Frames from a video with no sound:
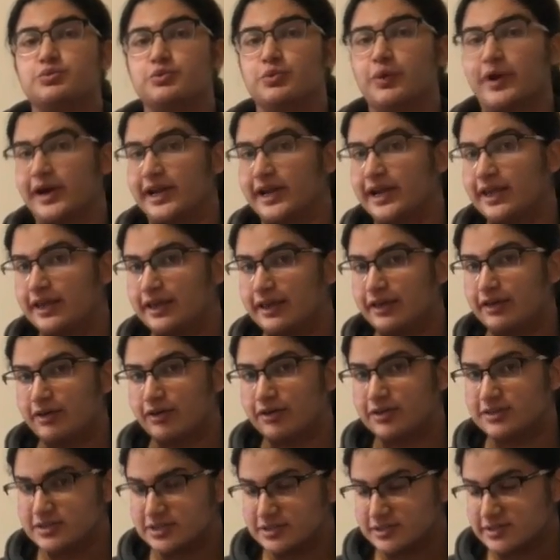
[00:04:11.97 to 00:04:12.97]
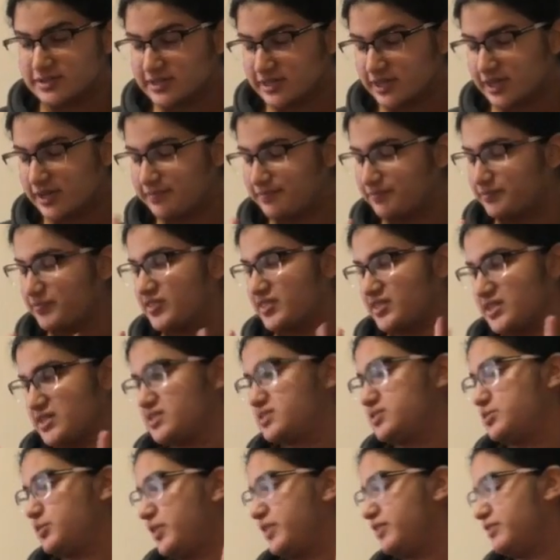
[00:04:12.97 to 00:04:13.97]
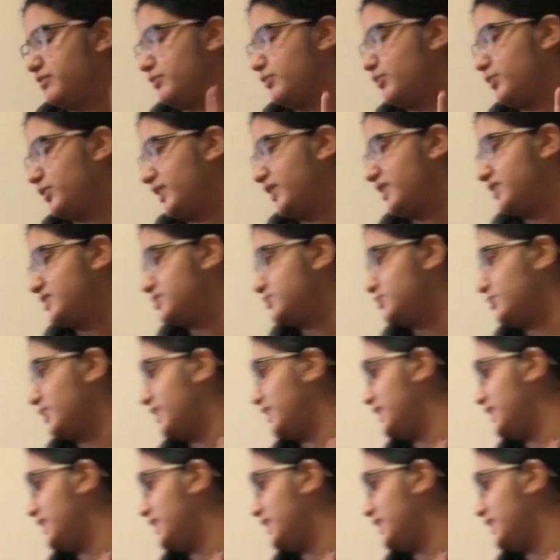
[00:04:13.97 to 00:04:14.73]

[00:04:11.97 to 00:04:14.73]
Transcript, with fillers: raining on Tuesday that's the weather forecast right